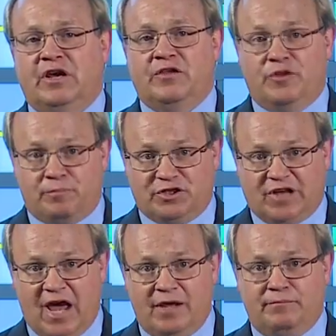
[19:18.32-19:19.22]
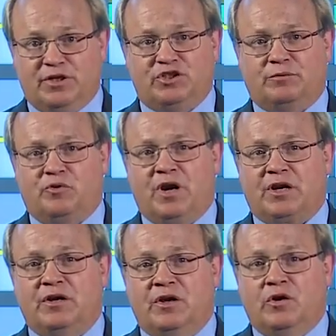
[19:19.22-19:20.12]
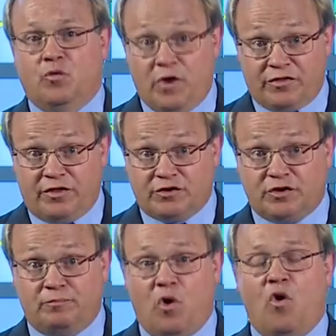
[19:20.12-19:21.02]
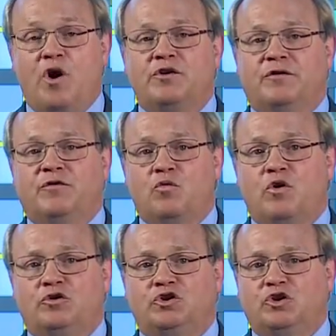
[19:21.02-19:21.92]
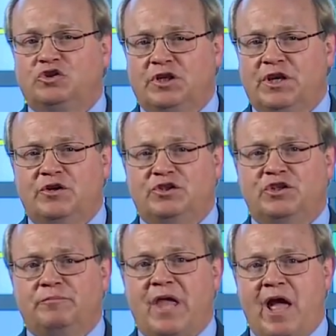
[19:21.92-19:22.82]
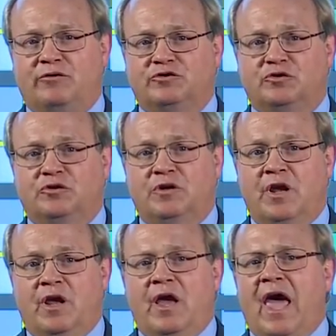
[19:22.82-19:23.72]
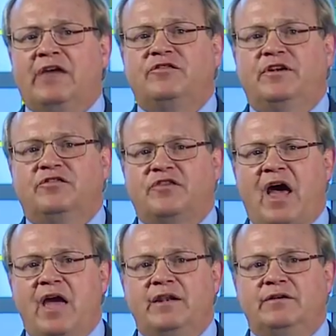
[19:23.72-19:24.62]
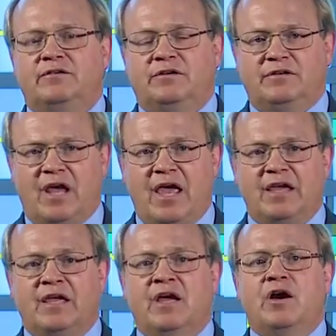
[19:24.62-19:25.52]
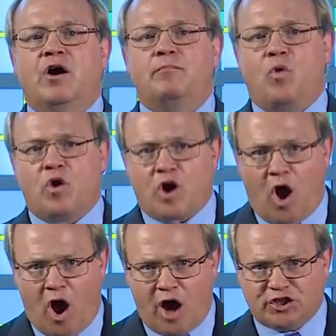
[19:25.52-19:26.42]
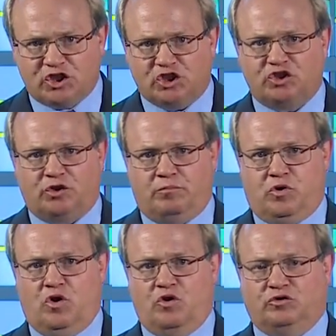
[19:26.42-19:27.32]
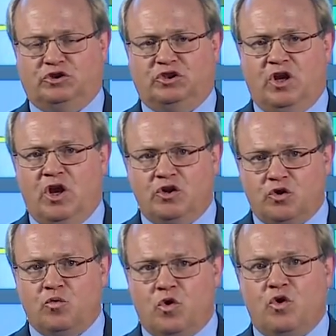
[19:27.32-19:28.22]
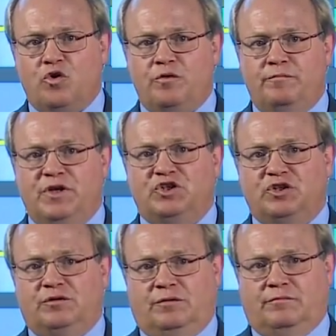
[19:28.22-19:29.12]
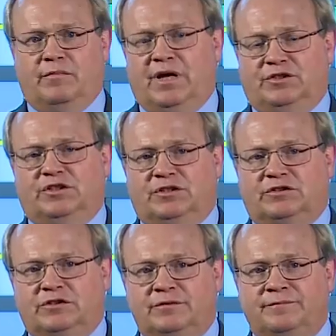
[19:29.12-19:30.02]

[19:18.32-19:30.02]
the presiding bishopric, with the support of the World Church Leadership Council, has decided to take a more cautious approach to world mission budgets.